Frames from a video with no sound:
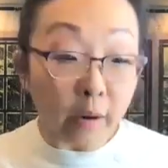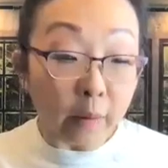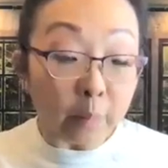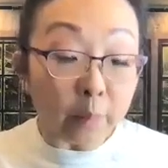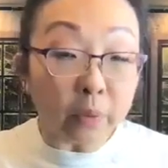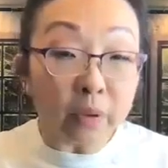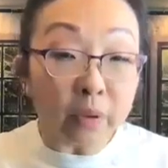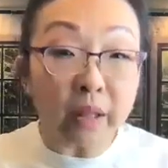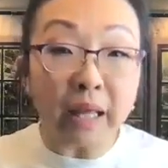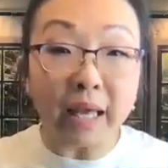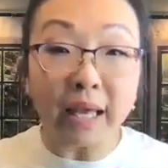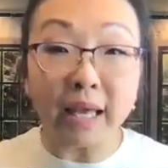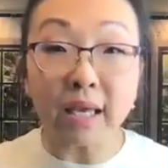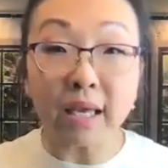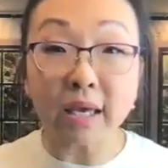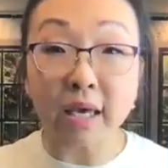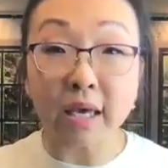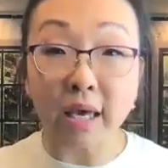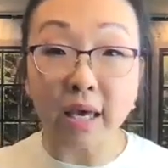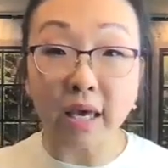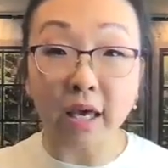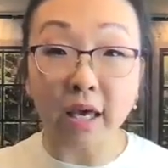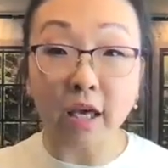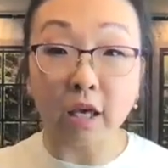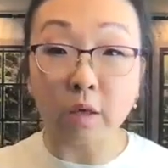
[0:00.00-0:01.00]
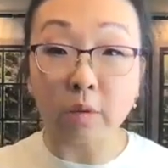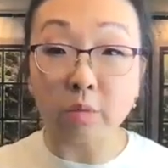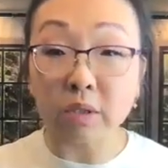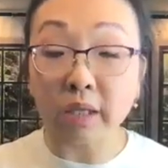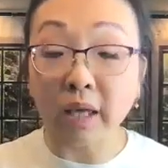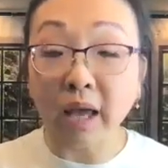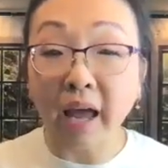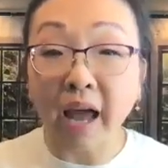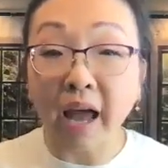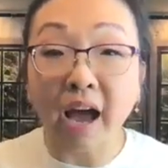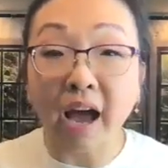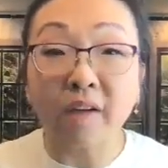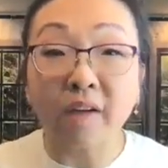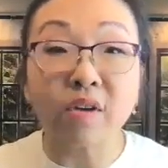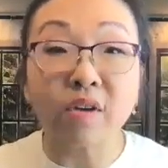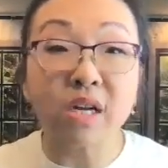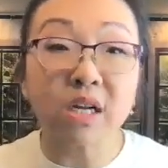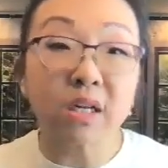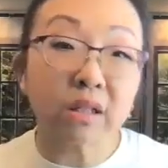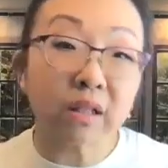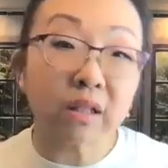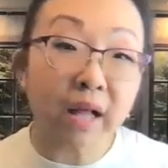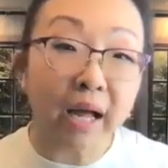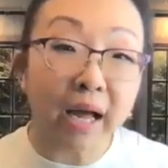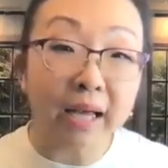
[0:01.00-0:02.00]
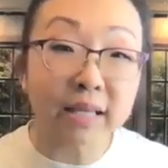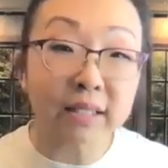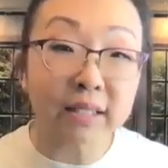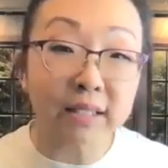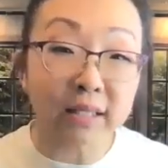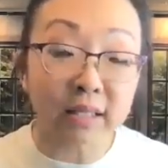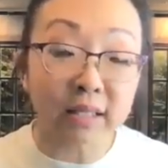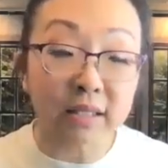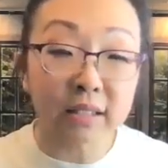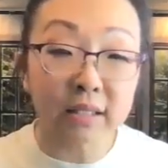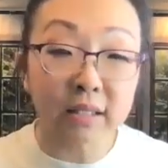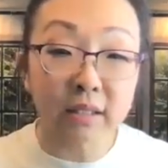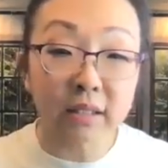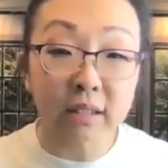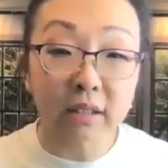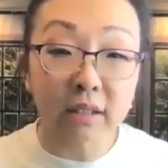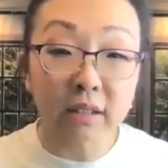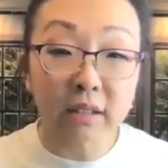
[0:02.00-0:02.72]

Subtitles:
playing games, having classes.